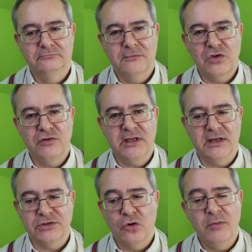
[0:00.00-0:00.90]
It's
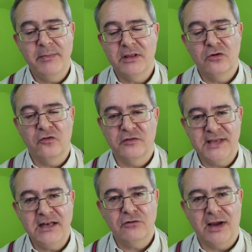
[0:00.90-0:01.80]
ridiculous. Or maybe they'll offer
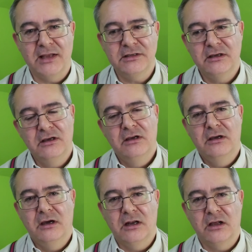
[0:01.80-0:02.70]
10 grand
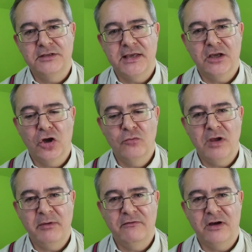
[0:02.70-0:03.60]
and I'll take home
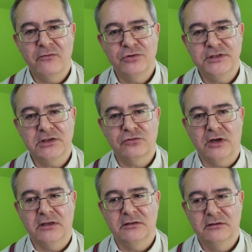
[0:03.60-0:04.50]
maybe 5 or 6
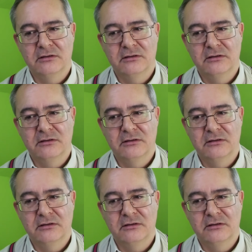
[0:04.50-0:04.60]
grand